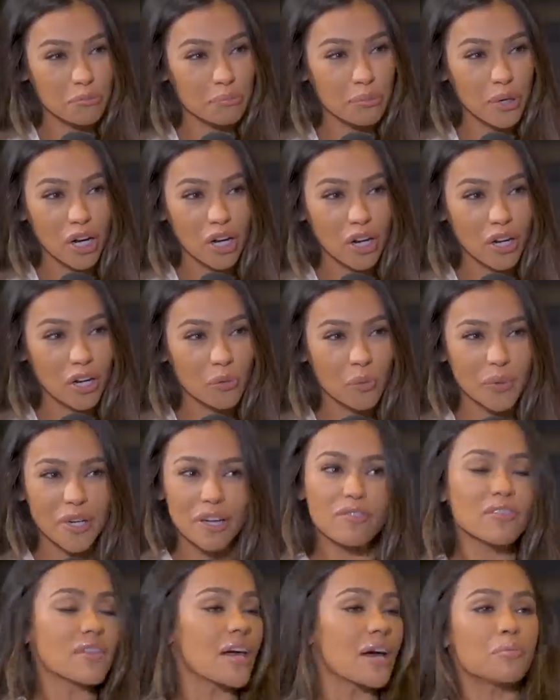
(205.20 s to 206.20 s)
or bar,
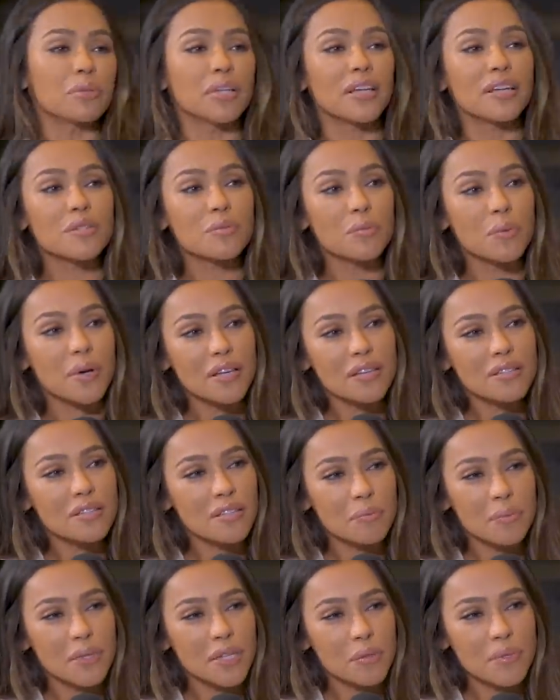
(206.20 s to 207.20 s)
whatever that place was.
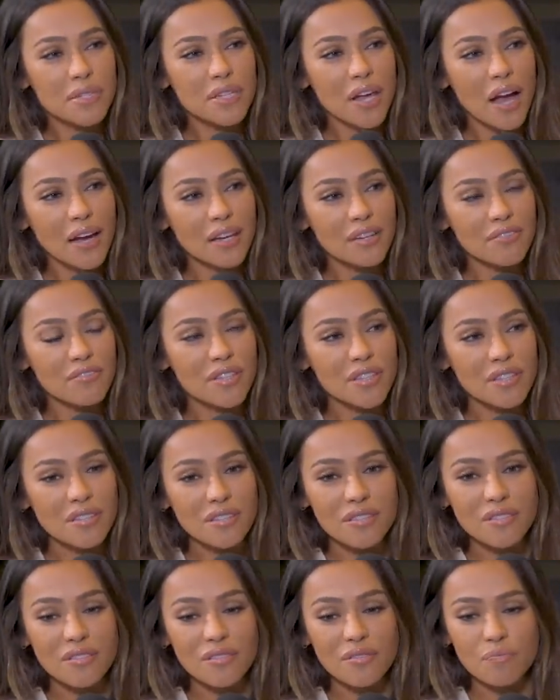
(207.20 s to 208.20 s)
I mean, it was kind of
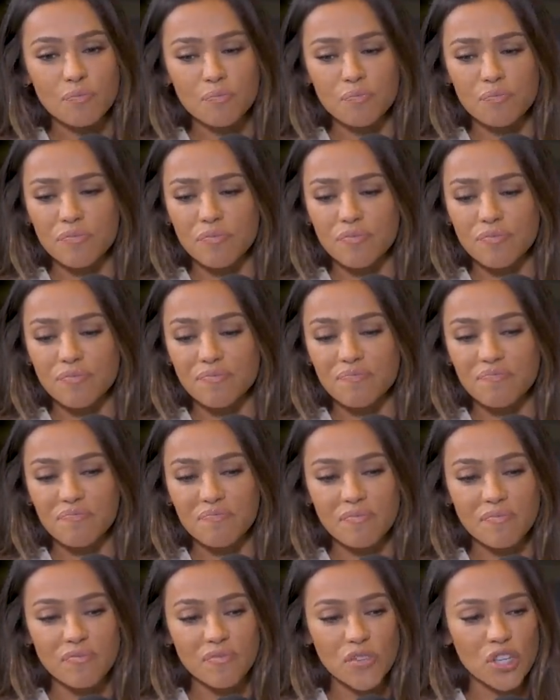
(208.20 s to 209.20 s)
this
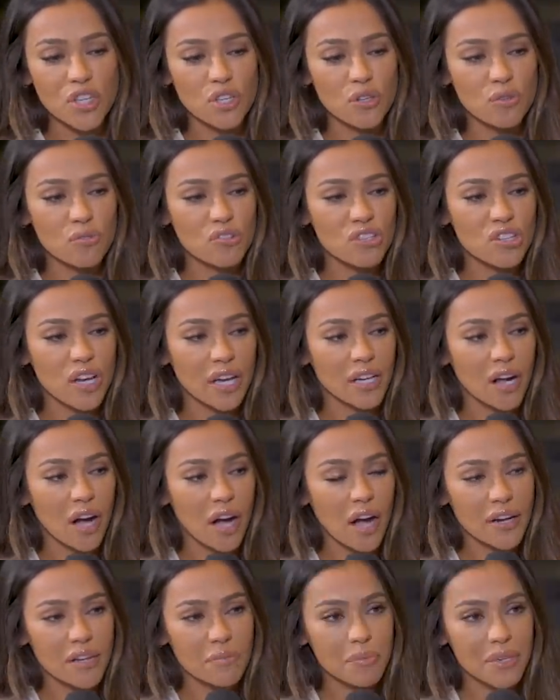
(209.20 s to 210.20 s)
huge
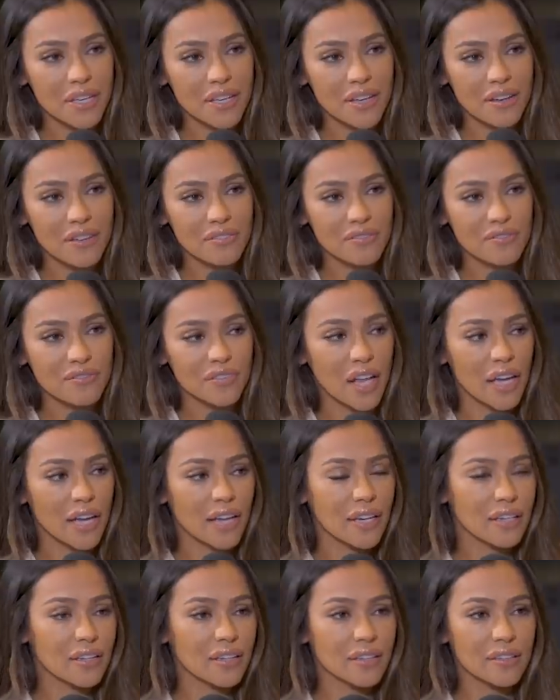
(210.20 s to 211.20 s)
dichotomy of
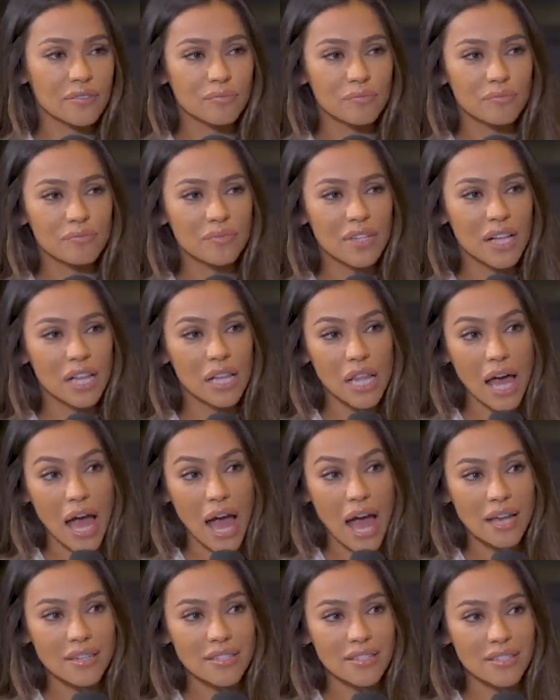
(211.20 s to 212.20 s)
like
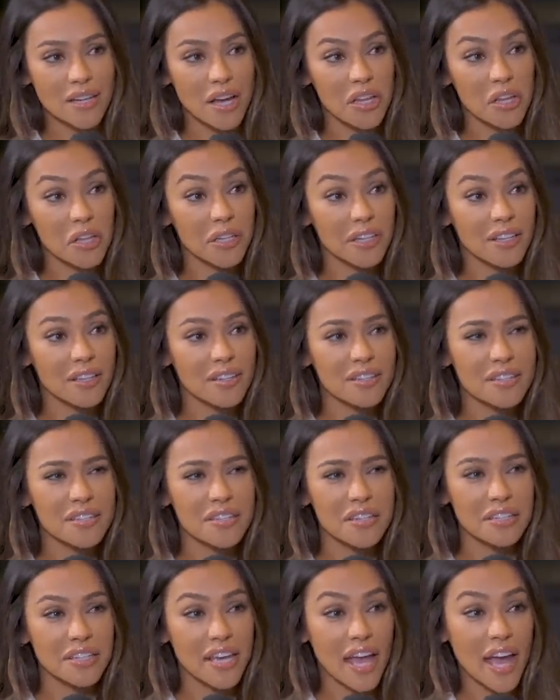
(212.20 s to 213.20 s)
class and
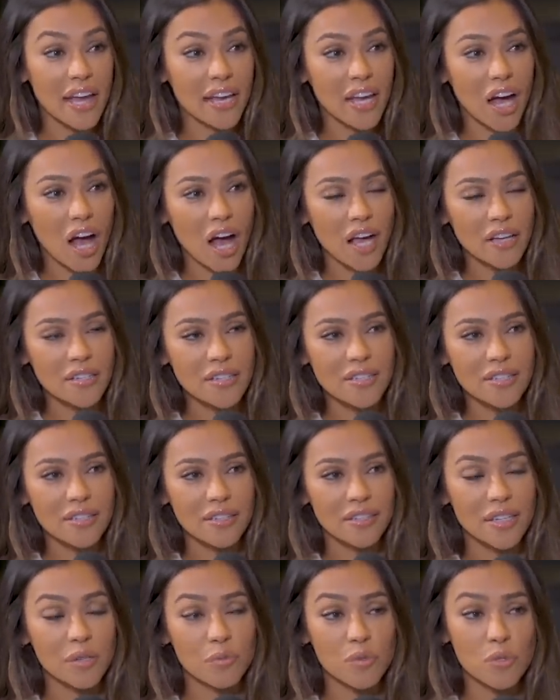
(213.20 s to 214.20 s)
elegance and chaos.
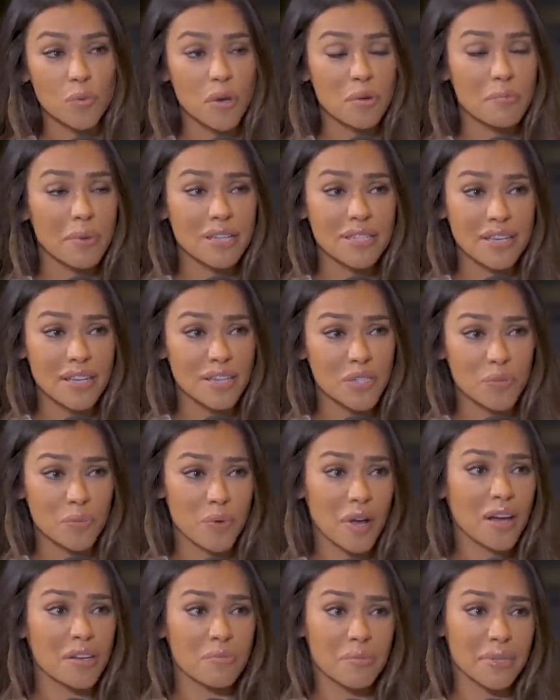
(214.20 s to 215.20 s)
And it was run by Dennis
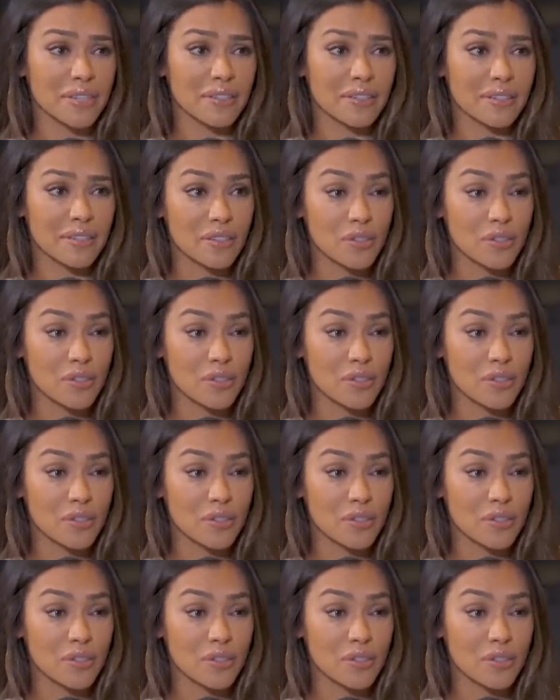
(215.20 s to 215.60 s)
Rodman,